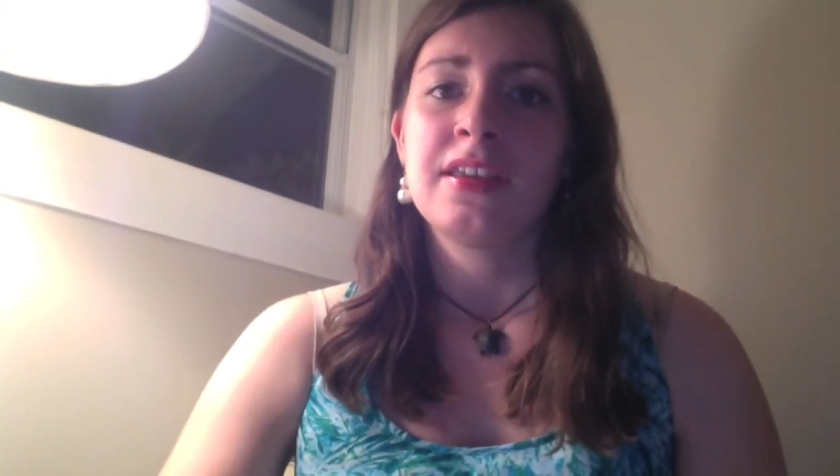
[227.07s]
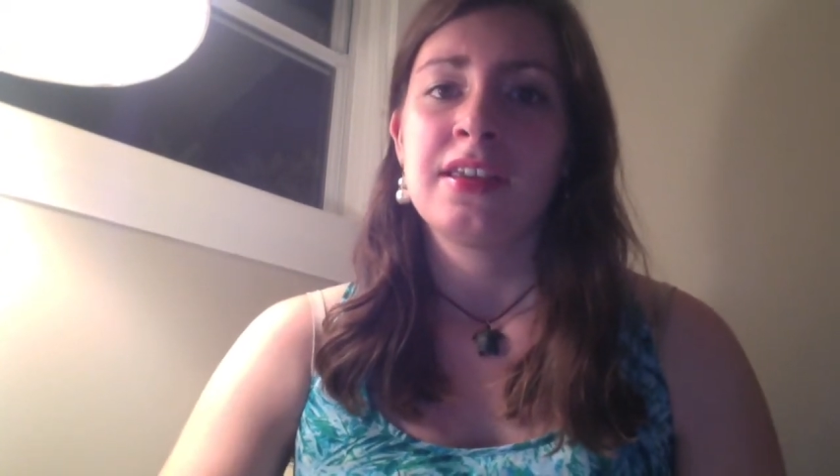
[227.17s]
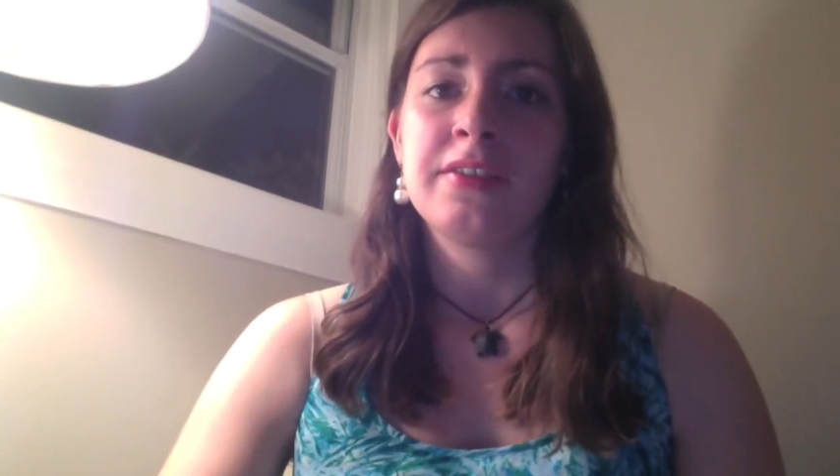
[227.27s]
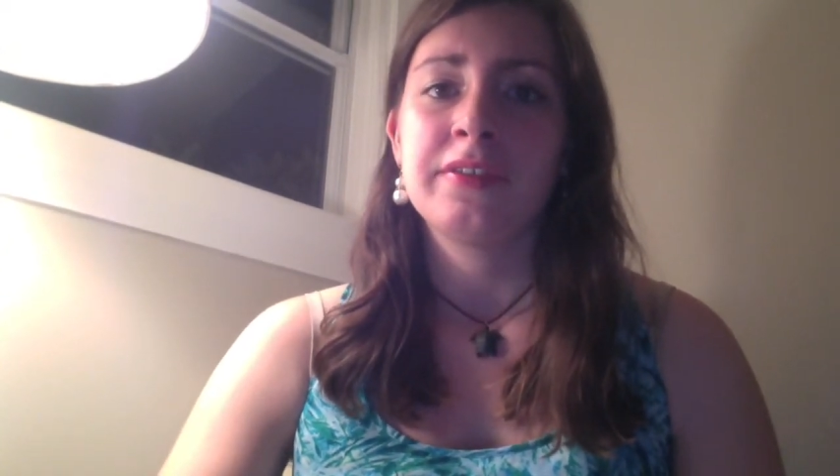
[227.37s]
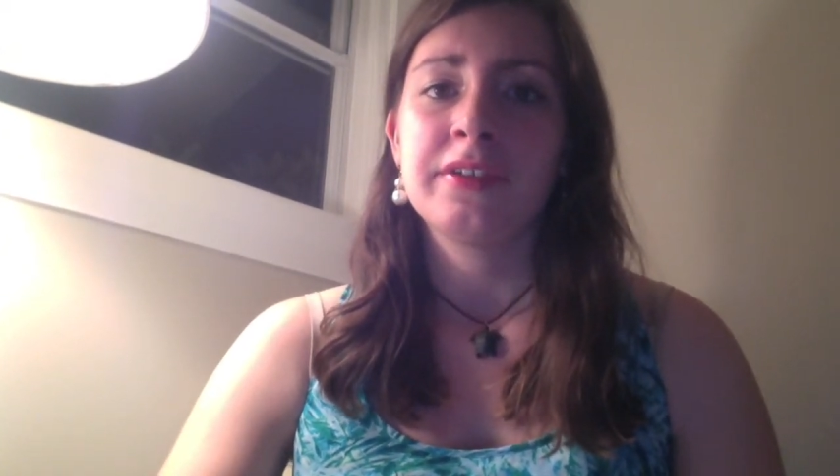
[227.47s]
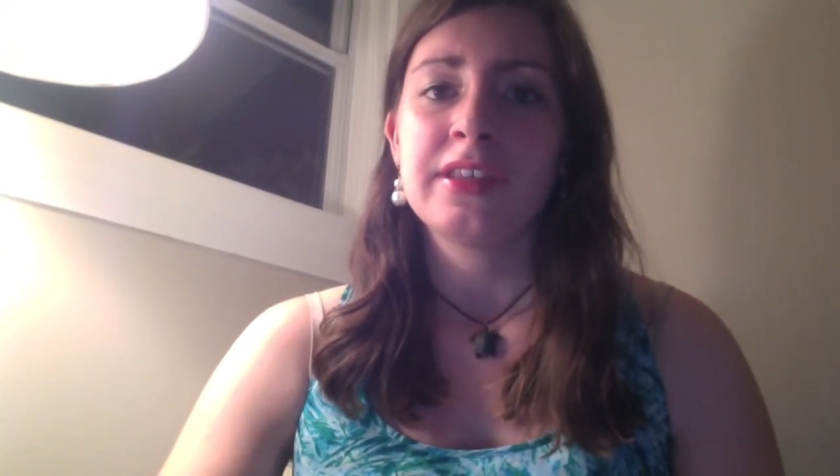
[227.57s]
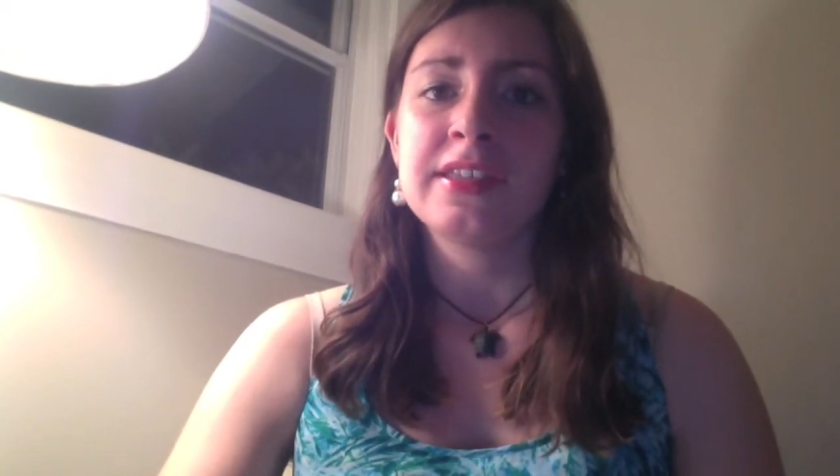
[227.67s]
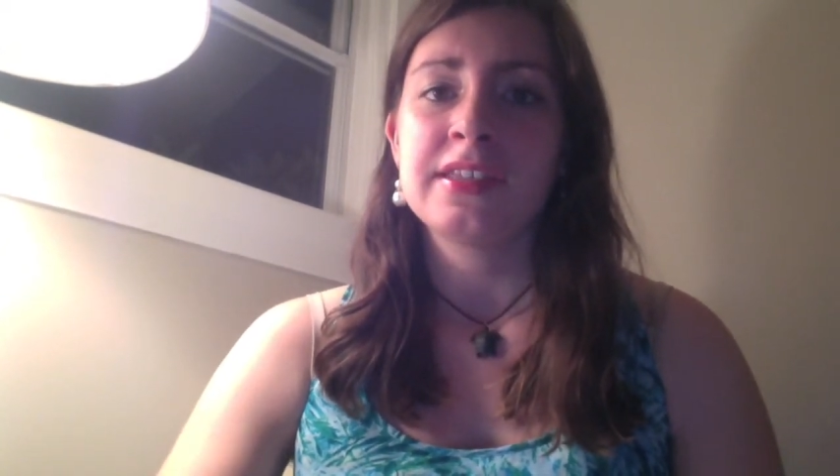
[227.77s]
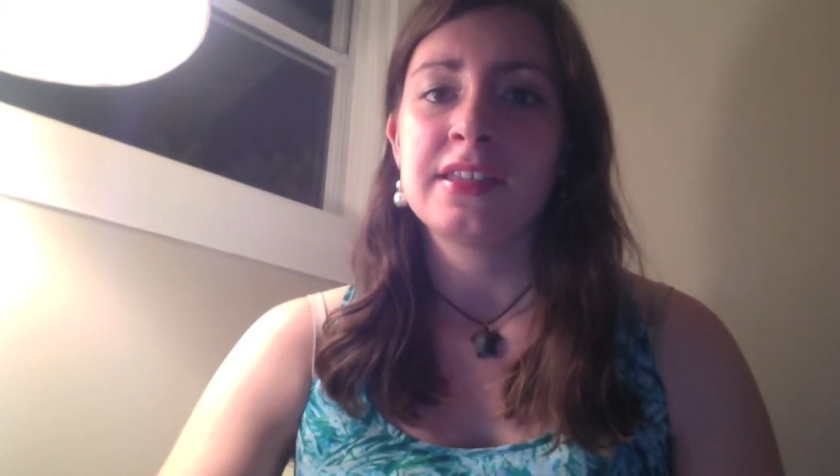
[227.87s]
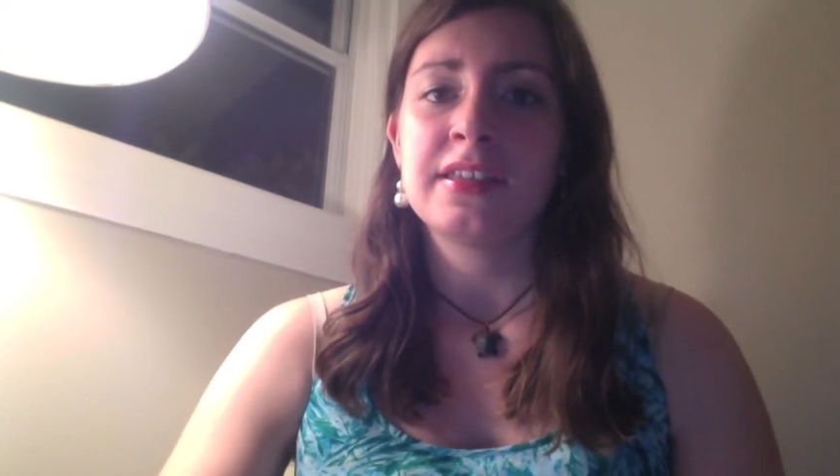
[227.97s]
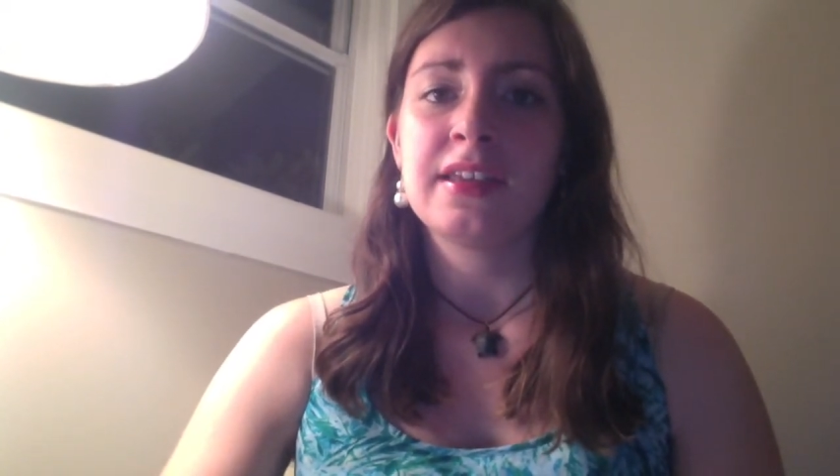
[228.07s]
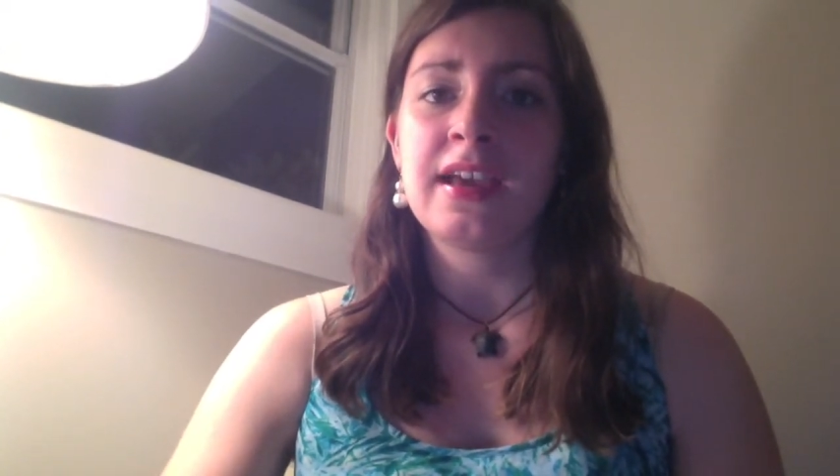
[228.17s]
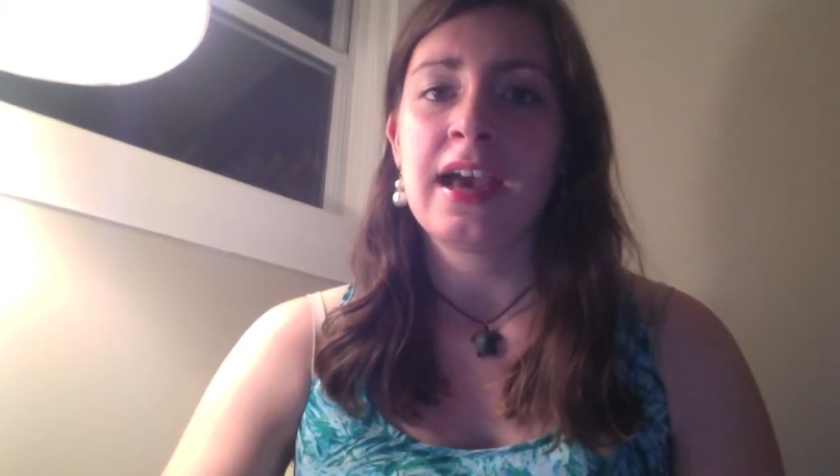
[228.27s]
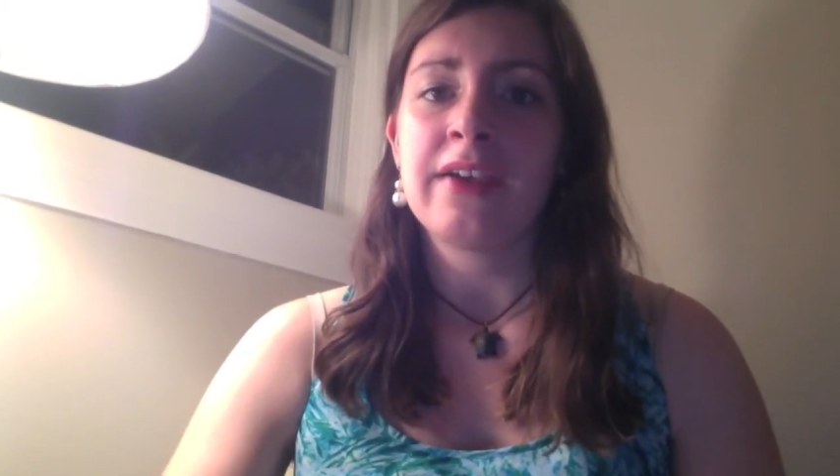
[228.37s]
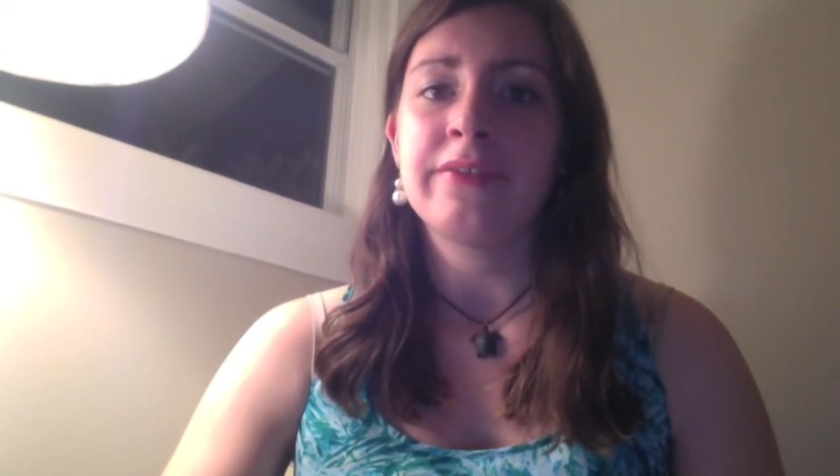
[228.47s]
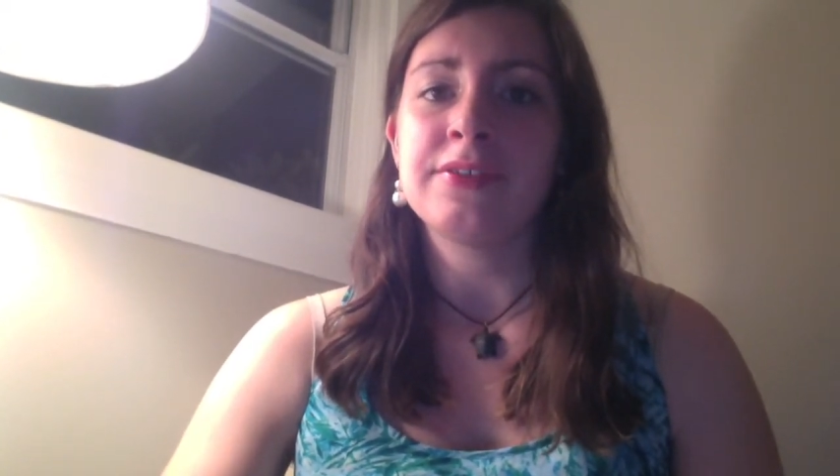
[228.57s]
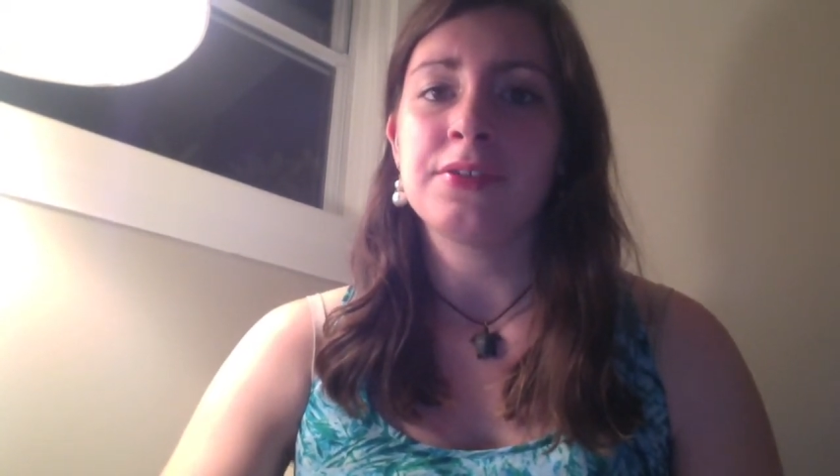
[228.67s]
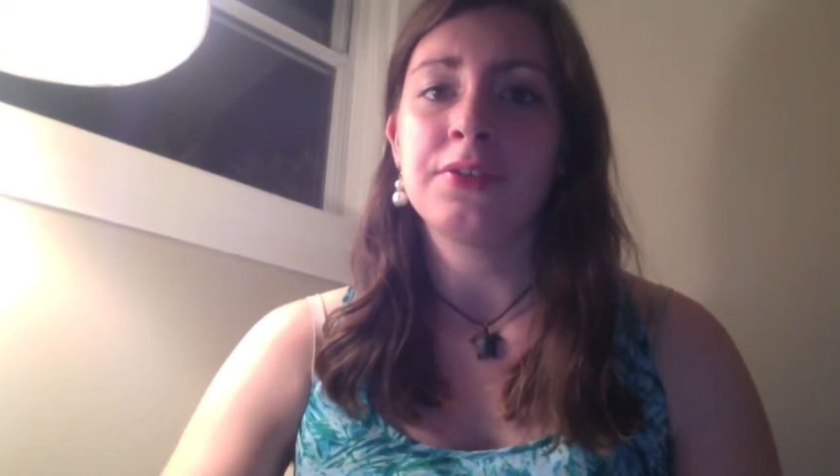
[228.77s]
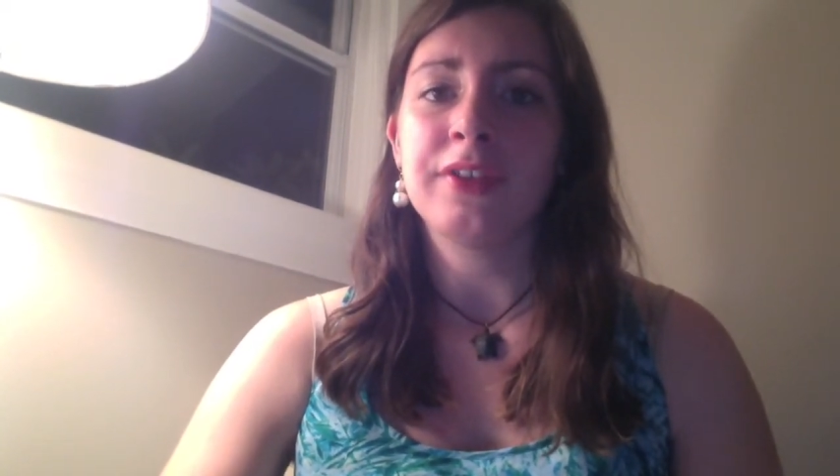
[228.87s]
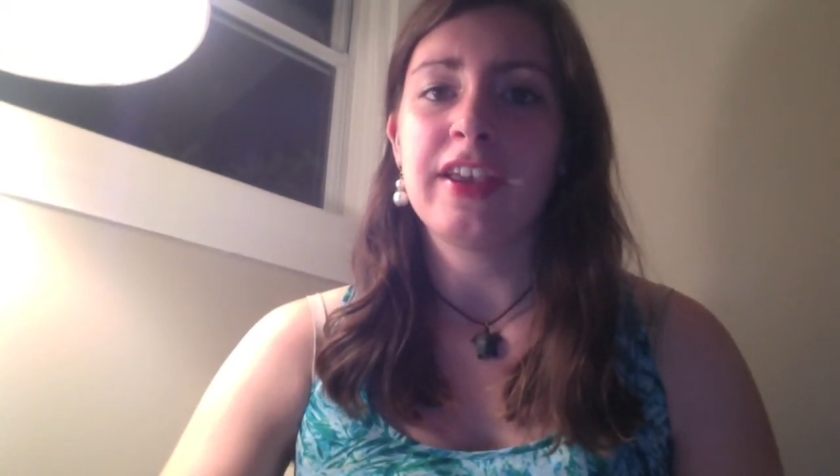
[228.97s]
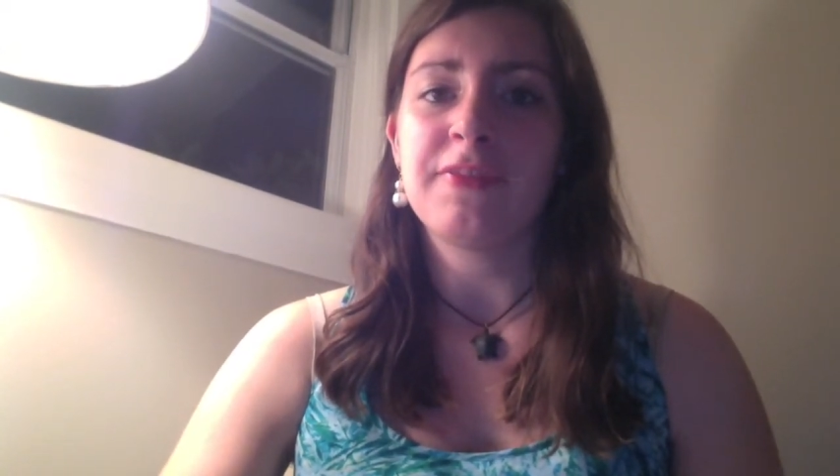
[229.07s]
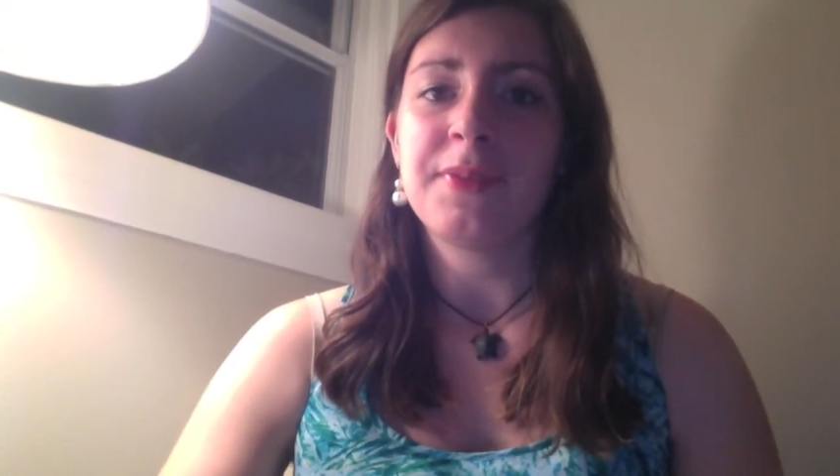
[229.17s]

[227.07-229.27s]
he really didn't have his own life